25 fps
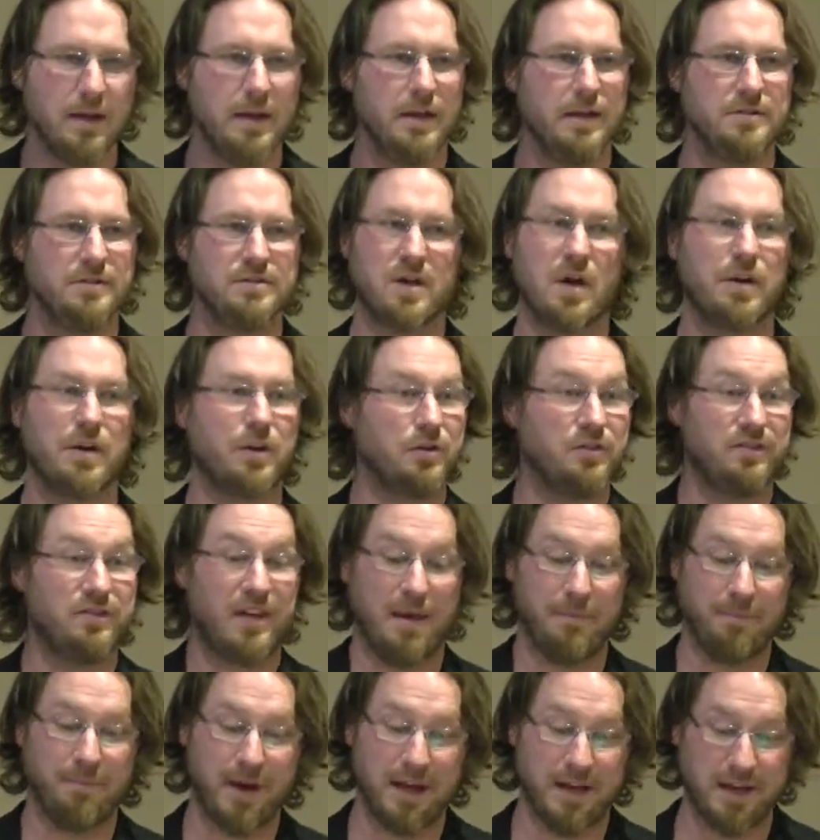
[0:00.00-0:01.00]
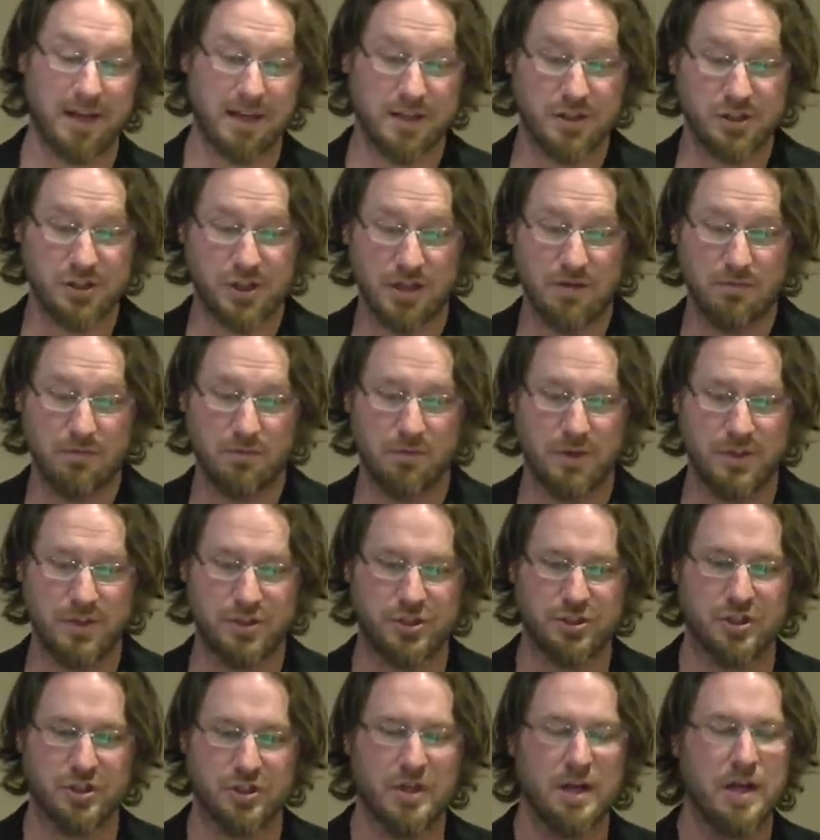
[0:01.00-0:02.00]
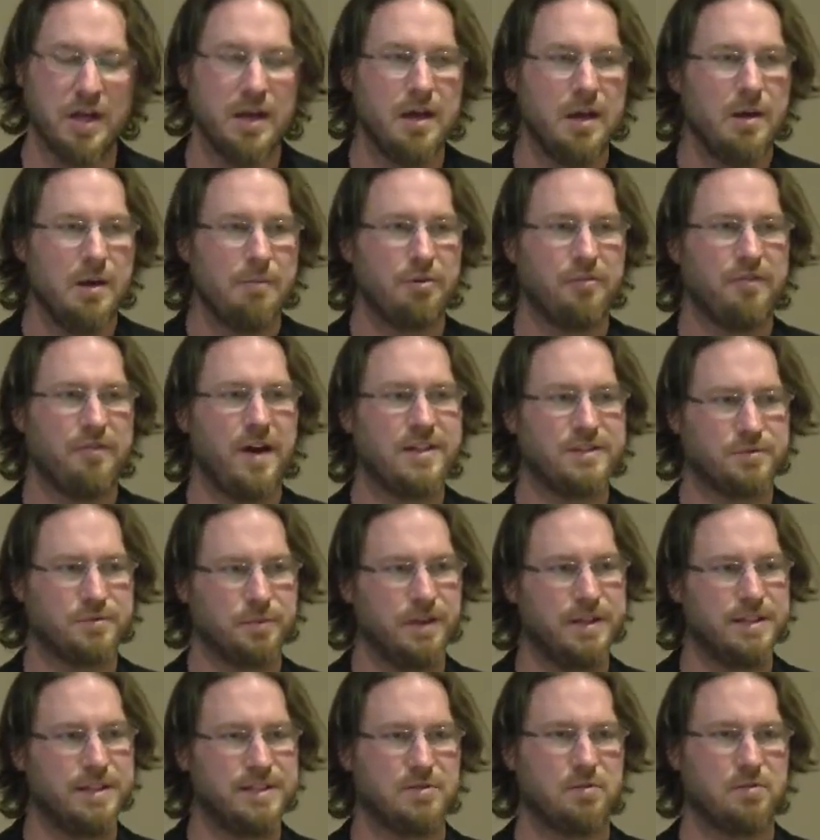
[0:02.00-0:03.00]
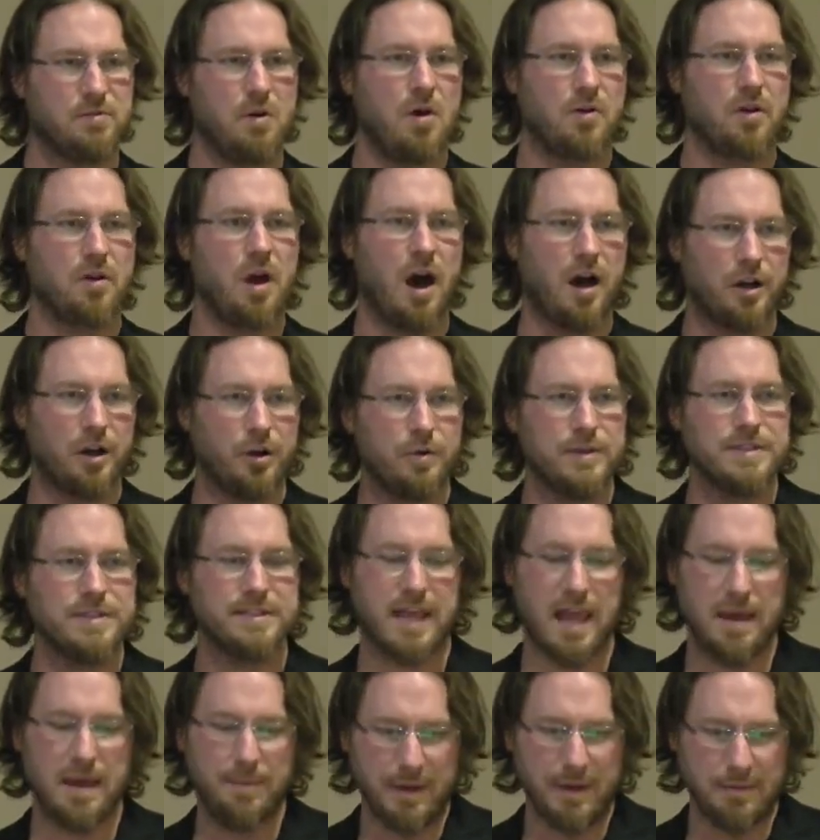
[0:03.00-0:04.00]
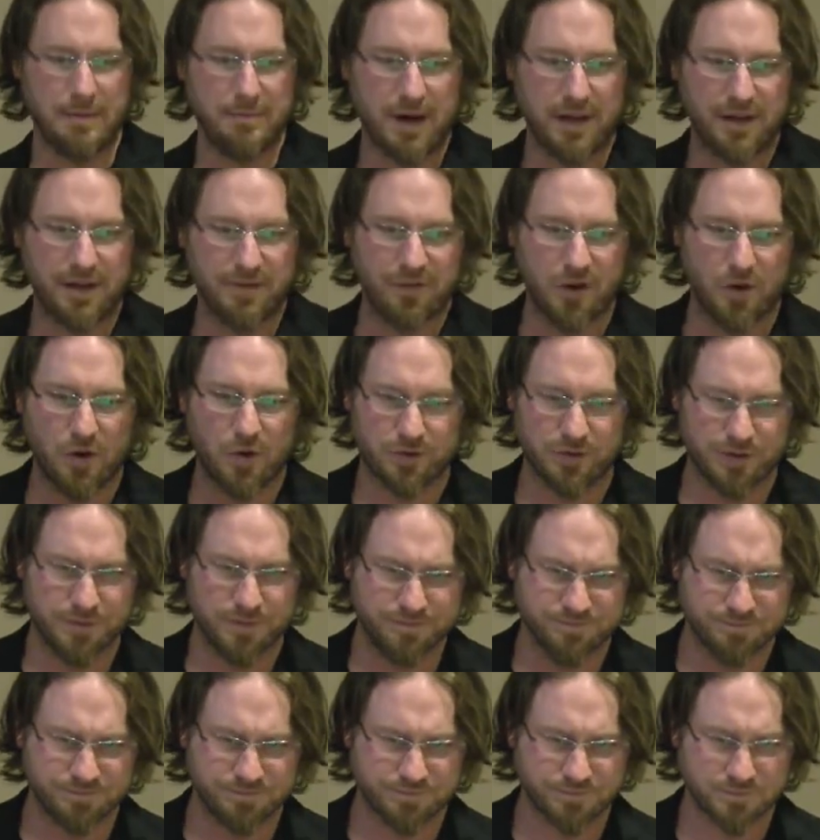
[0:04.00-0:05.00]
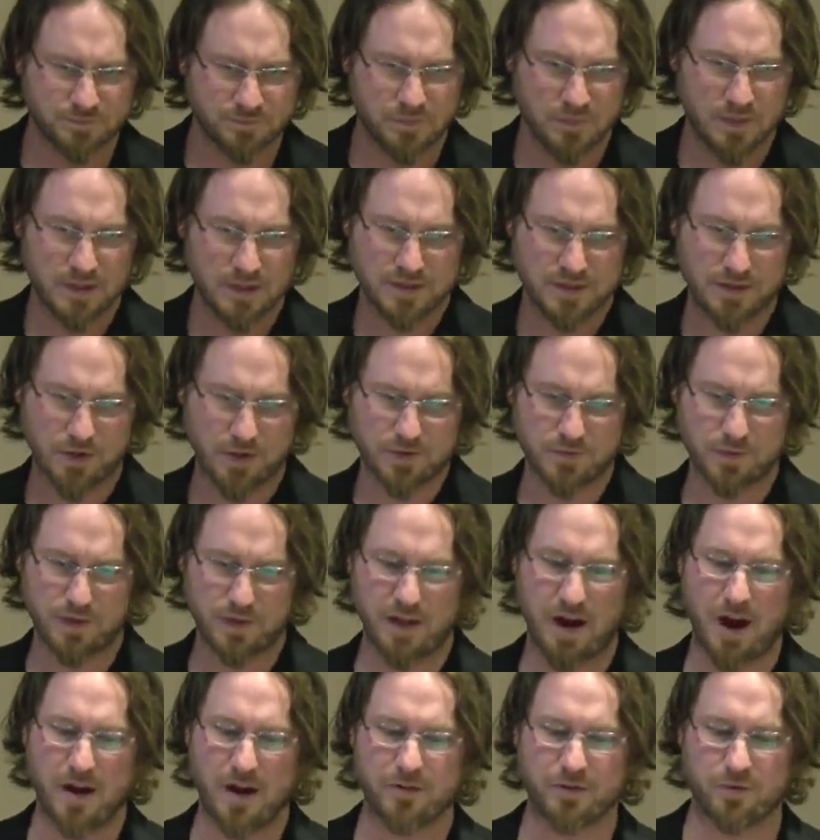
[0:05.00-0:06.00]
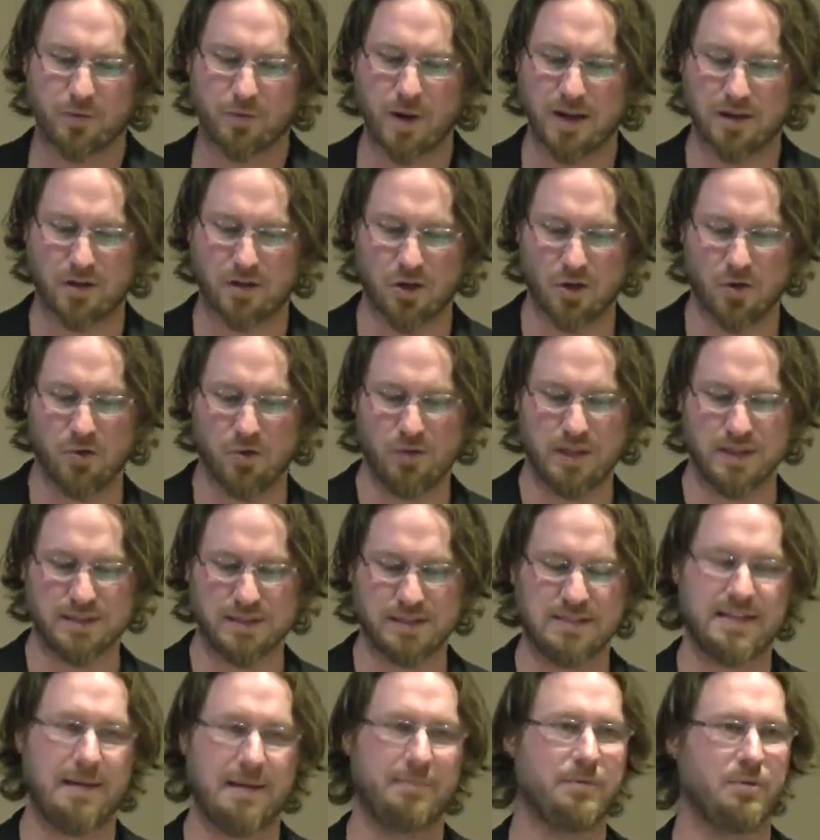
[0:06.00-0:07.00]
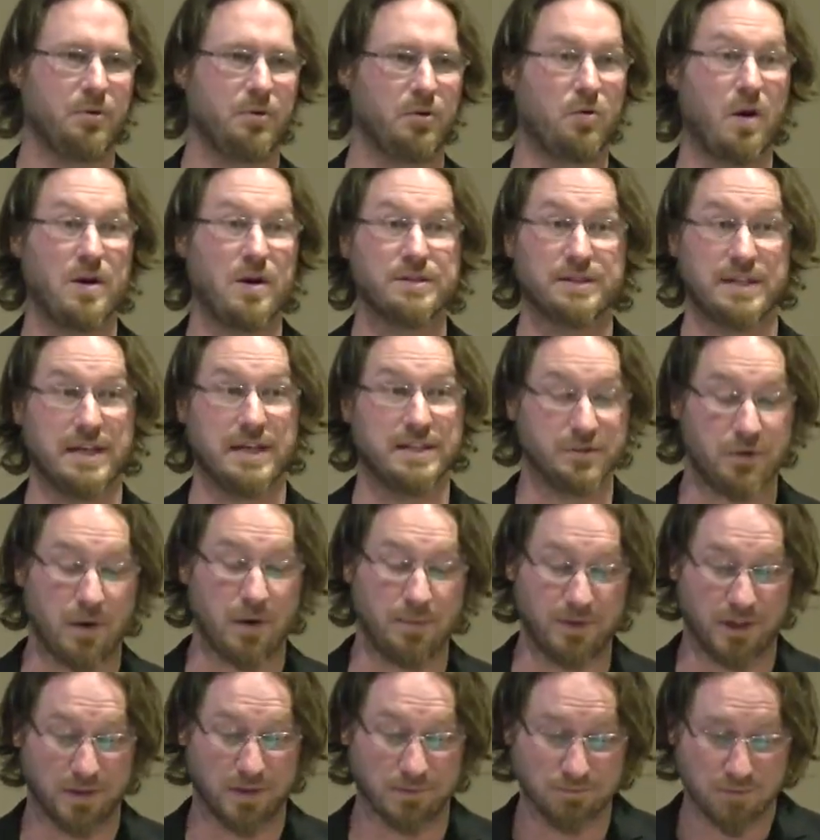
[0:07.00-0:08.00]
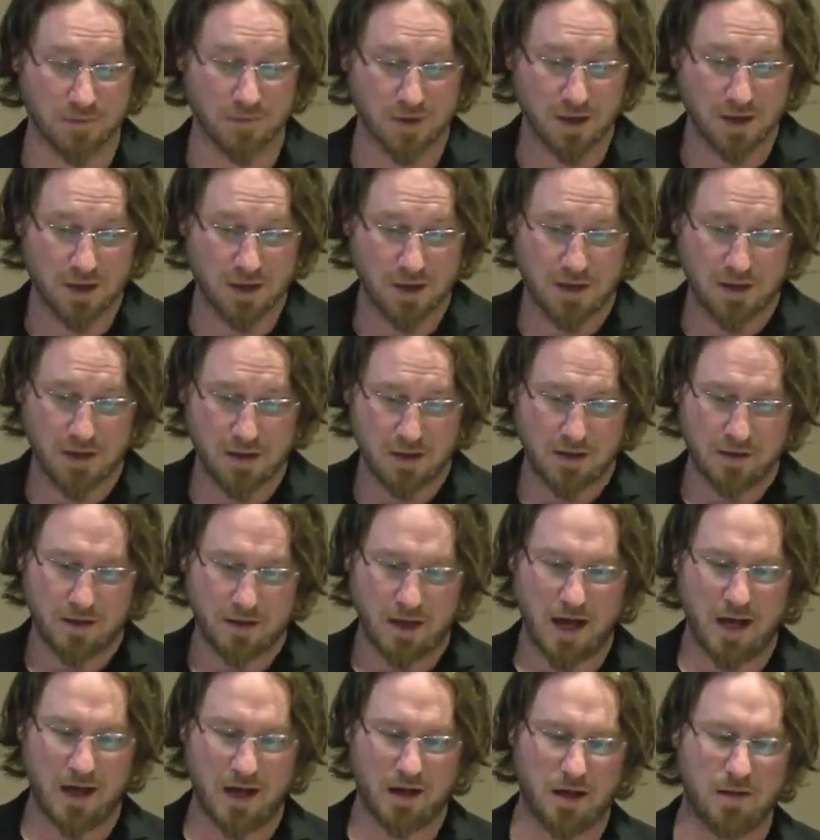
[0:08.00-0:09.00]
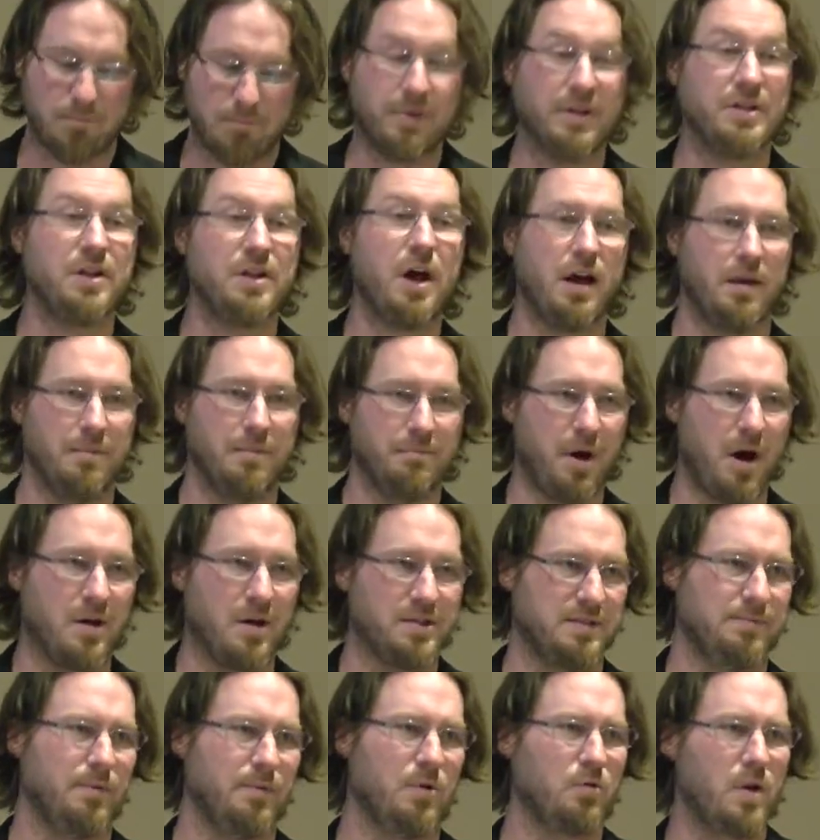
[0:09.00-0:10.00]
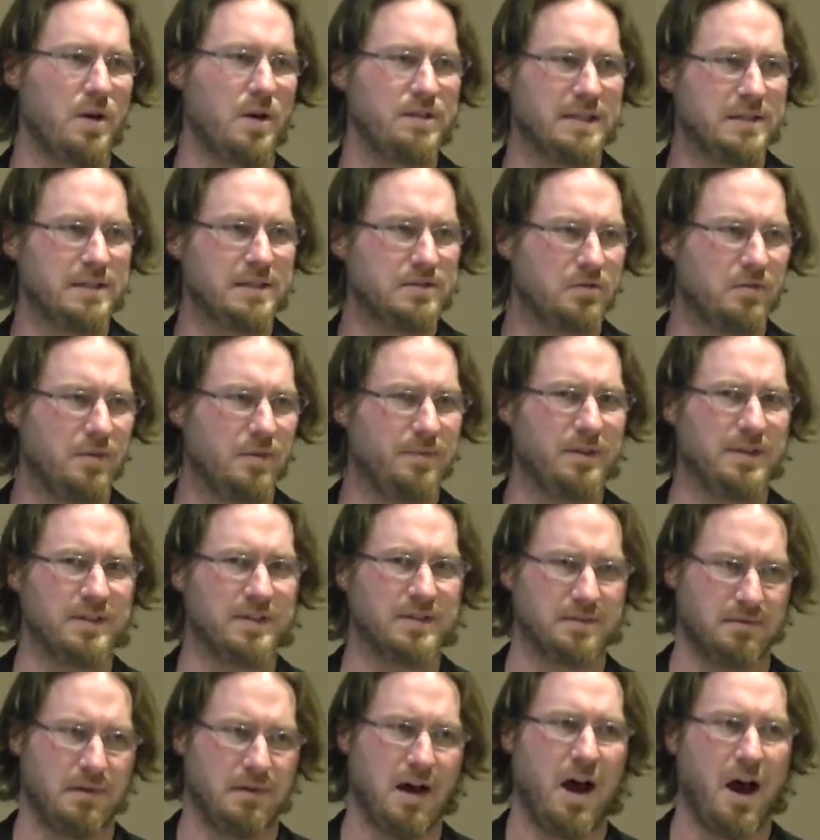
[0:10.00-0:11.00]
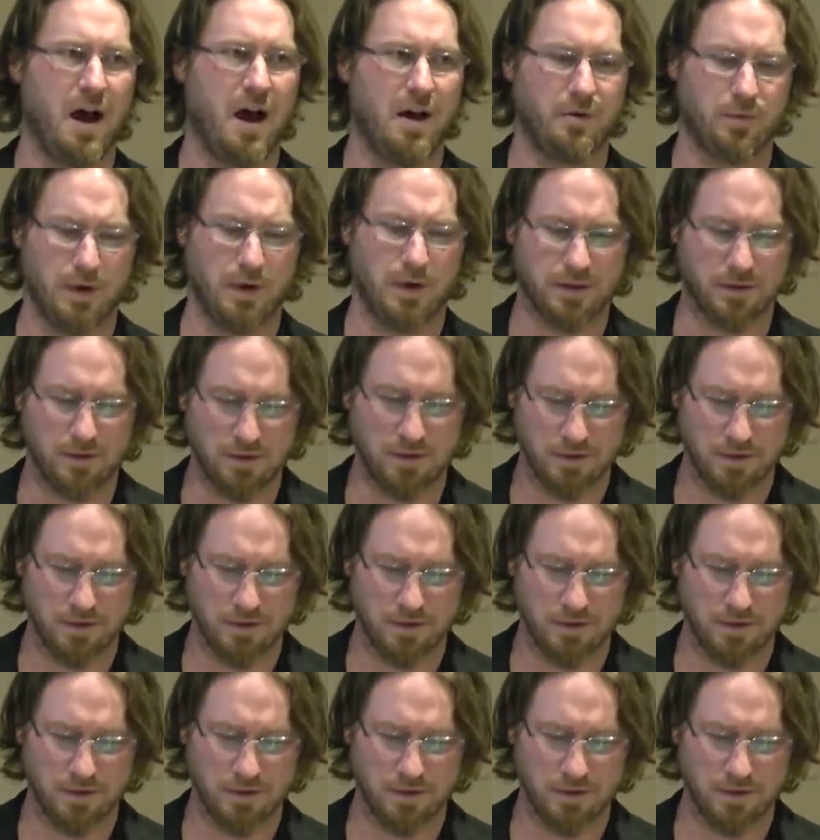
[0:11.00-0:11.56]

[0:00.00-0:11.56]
It's got a good templating engine, which provides really strong auto-escaping by default. So it's really hard to write code that's susceptible to cross-site scripting. But not impossible. Cross-site scripting's a hard one.